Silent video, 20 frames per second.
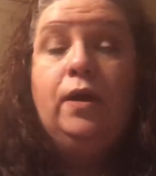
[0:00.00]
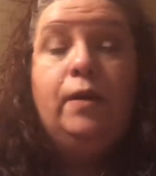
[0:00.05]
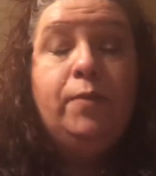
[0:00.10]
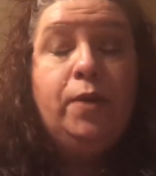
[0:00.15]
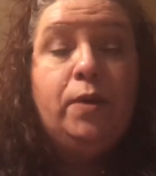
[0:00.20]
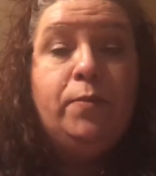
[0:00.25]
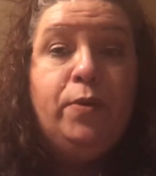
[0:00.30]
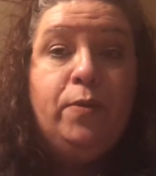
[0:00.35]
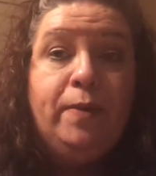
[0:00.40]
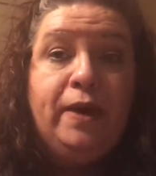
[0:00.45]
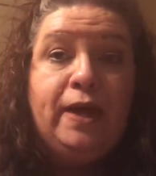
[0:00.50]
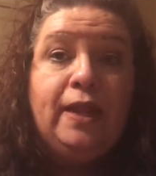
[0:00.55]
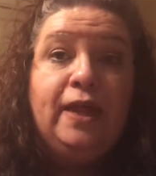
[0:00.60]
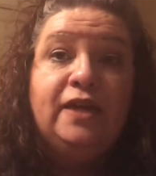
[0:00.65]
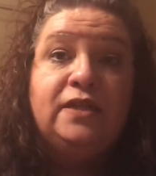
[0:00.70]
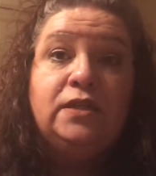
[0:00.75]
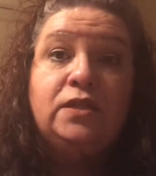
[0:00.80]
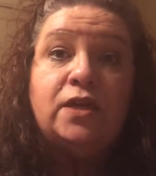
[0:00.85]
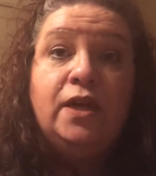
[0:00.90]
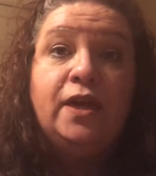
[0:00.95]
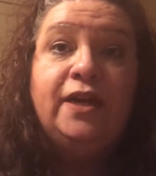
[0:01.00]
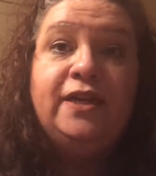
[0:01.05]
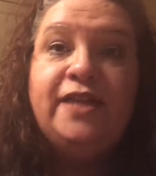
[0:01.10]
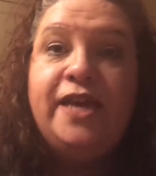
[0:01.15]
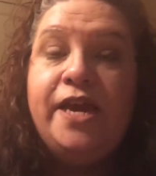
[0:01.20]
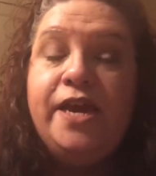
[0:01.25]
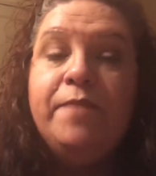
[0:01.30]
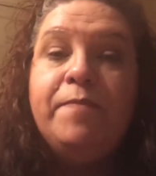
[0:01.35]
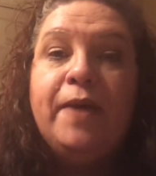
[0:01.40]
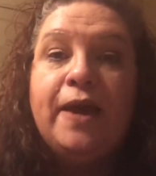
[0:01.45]
I'm gonna put my glasses on. I
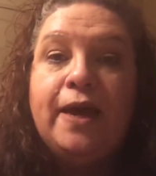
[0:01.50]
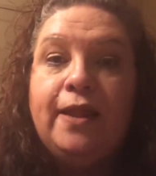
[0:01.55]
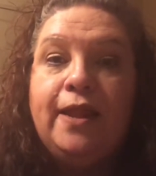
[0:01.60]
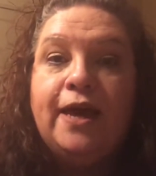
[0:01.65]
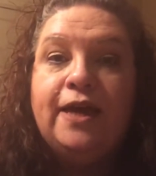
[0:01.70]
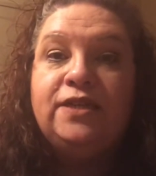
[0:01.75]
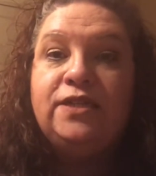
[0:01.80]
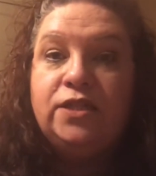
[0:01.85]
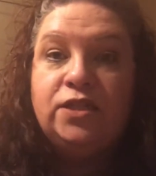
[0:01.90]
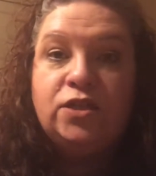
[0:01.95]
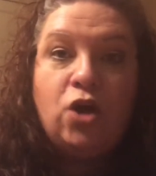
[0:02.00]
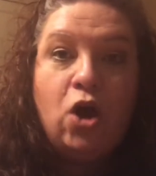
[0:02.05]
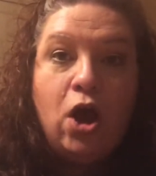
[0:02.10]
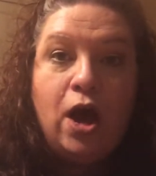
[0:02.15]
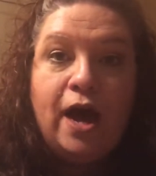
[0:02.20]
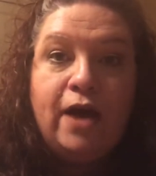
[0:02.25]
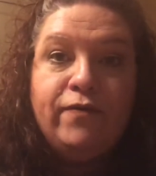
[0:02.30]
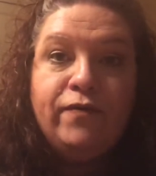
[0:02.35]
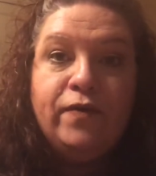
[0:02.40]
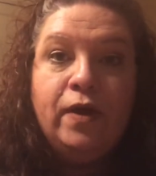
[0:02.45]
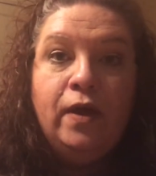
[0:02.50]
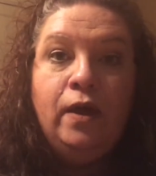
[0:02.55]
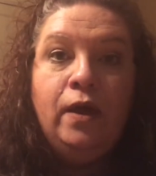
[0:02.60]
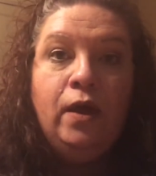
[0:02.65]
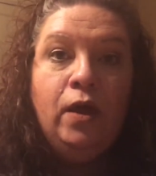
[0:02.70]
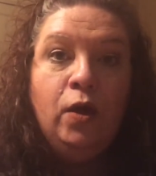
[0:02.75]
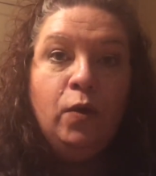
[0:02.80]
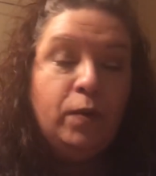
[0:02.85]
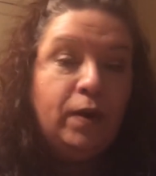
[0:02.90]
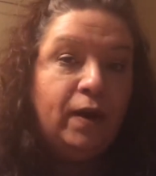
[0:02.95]
take my glasses off
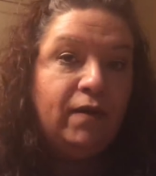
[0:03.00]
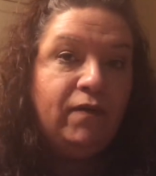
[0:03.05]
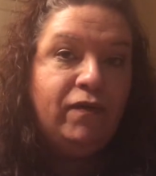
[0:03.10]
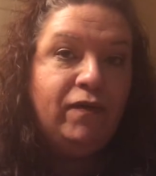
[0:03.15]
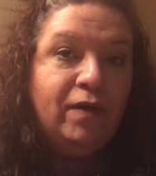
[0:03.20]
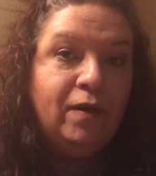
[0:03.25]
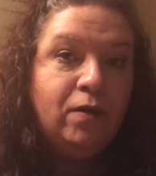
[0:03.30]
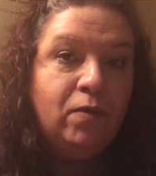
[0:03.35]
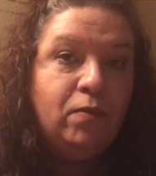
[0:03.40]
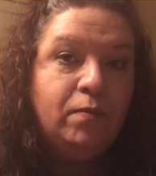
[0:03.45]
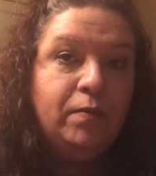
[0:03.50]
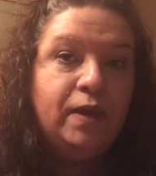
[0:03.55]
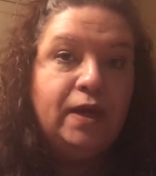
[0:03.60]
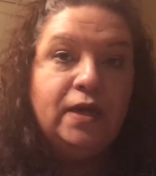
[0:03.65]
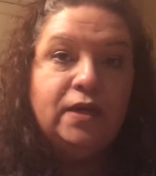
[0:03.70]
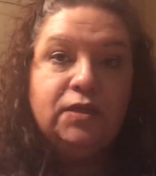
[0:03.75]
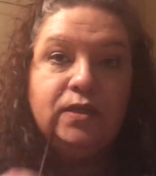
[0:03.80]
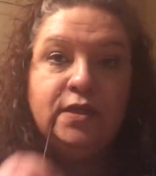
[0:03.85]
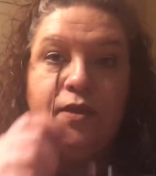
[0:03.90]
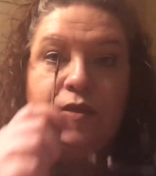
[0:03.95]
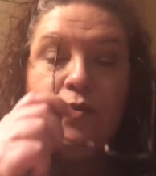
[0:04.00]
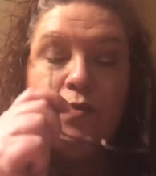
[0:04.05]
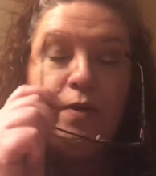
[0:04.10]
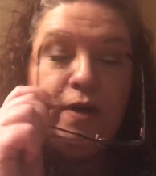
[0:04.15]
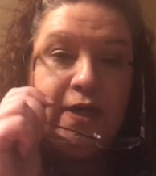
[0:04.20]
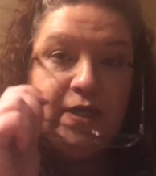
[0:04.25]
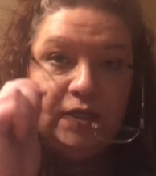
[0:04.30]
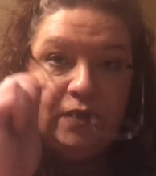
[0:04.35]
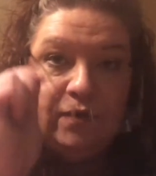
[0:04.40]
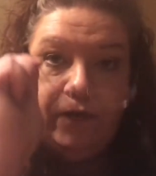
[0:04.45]
when I film because
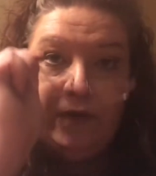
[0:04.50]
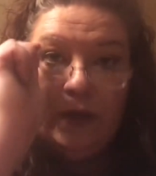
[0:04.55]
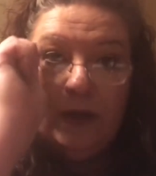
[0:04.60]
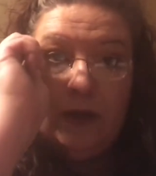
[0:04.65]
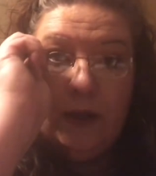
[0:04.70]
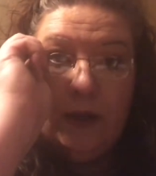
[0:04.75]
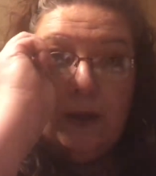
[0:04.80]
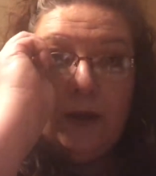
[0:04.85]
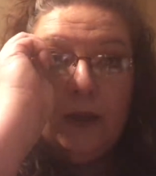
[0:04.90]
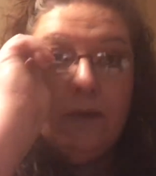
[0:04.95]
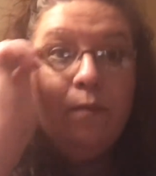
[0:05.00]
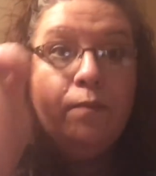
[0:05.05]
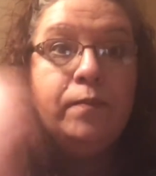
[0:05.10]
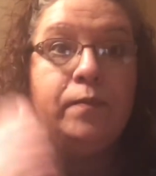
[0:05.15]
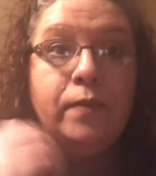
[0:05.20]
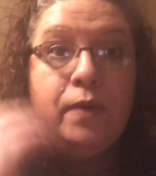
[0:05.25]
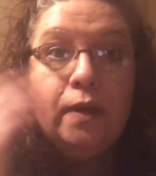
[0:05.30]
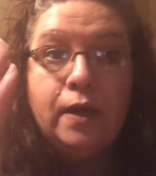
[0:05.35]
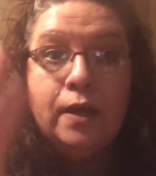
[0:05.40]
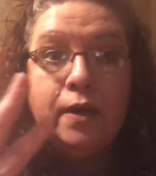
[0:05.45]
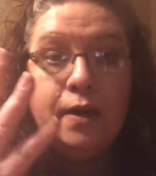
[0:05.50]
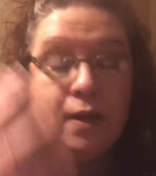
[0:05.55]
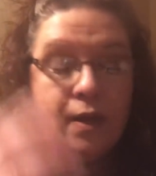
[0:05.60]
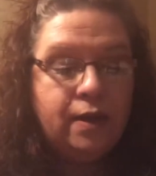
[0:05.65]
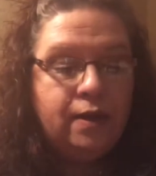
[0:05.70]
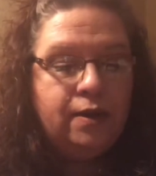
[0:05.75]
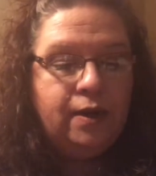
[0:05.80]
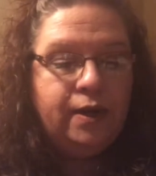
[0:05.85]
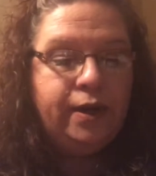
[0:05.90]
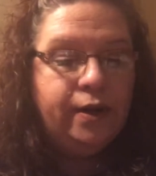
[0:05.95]
otherwise I feel like I'm getting a
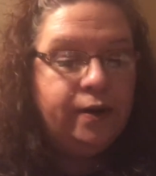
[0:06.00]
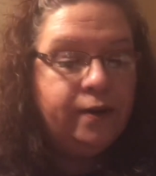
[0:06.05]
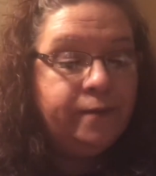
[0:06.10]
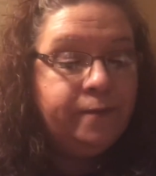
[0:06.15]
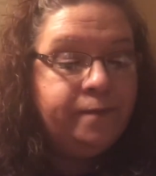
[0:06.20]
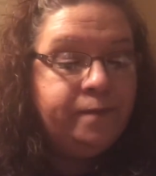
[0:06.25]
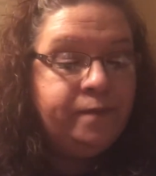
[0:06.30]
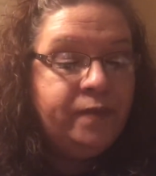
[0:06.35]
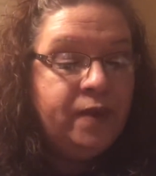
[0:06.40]
glare.